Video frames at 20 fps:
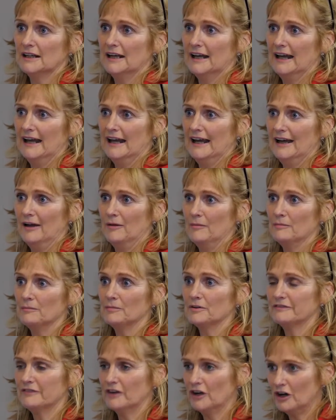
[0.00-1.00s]

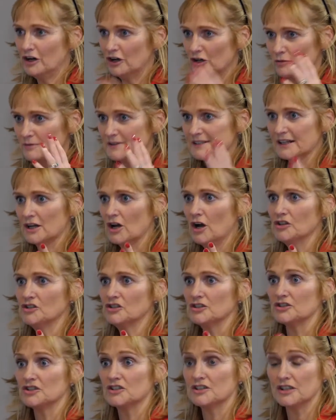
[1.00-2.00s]
But for her, it was a
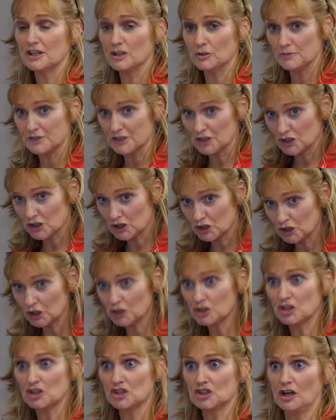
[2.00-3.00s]
conscious. She said it was
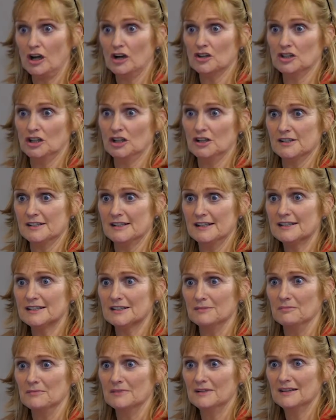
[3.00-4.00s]
such a shock to her
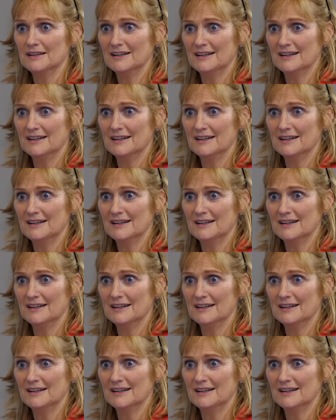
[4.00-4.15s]
system.